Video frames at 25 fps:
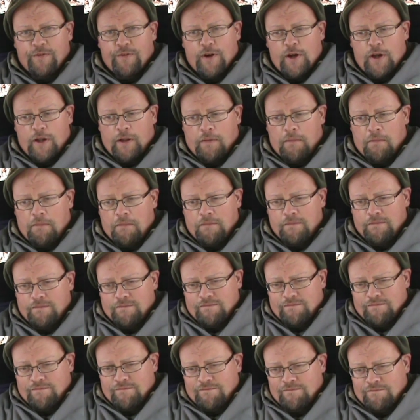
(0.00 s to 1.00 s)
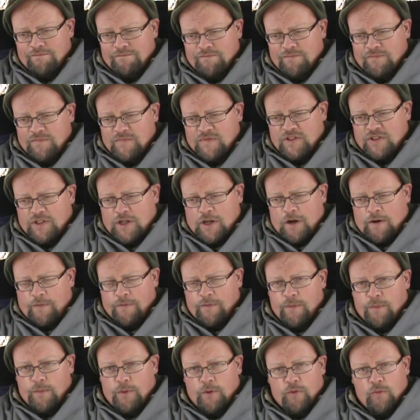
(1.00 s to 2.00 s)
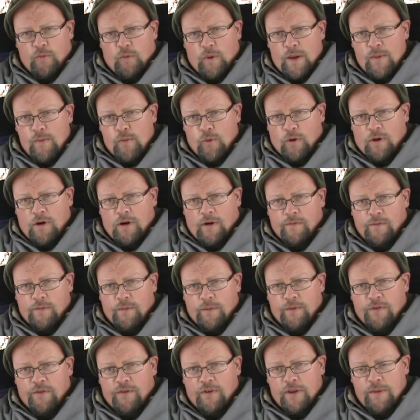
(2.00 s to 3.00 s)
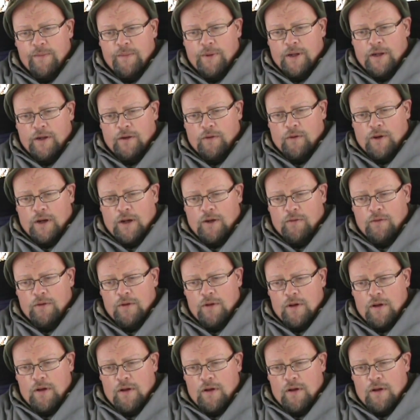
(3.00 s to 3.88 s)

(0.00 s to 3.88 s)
fun. It's comfortable. It's way more comfortable than sleeping on the ground.